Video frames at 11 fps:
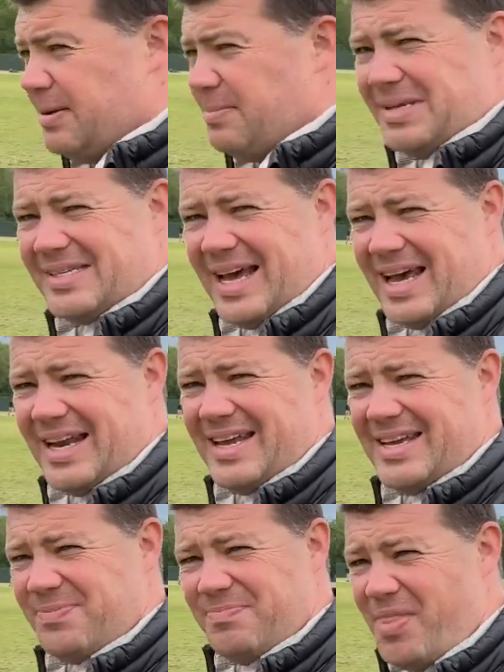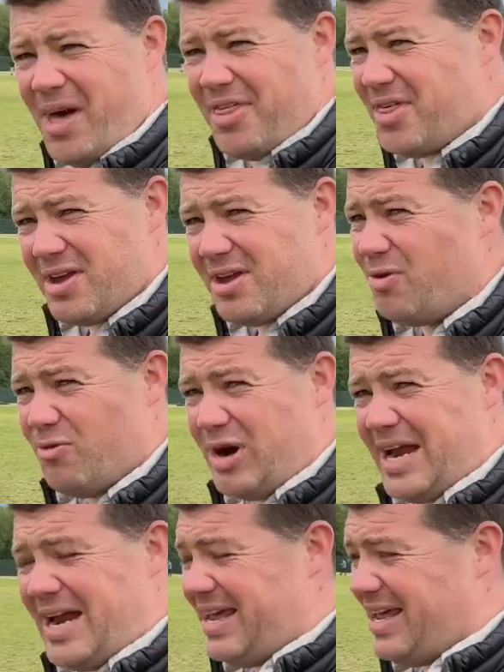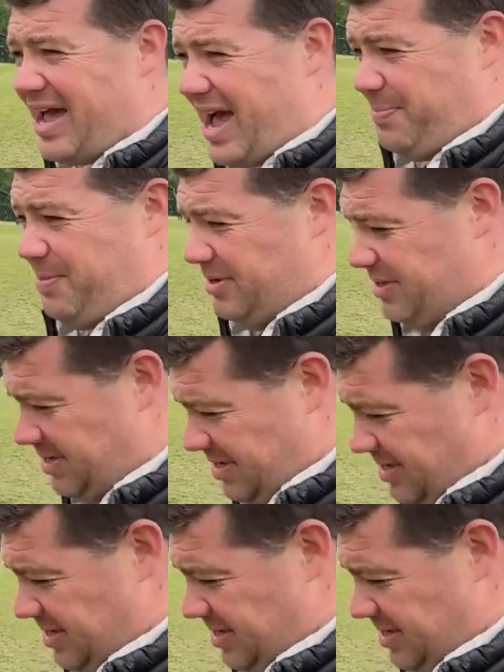But sadly, nothing really happened.